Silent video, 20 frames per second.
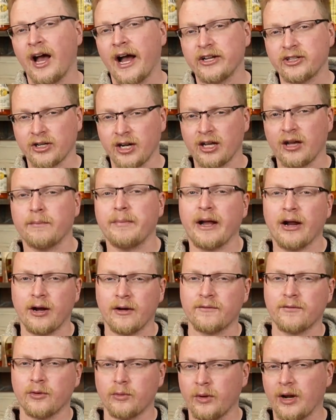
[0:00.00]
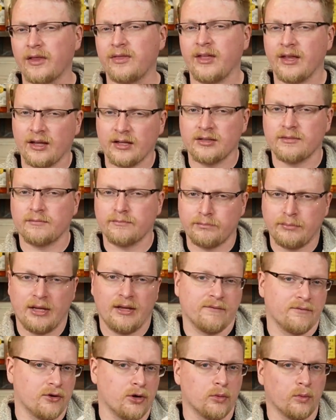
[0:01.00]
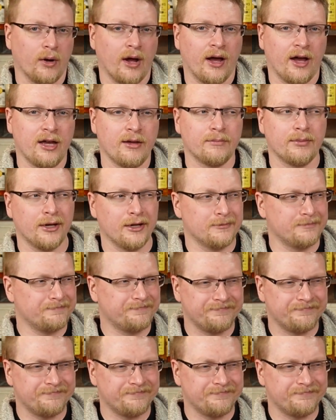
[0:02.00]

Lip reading: I try to compare it for what I think it being for a rye, but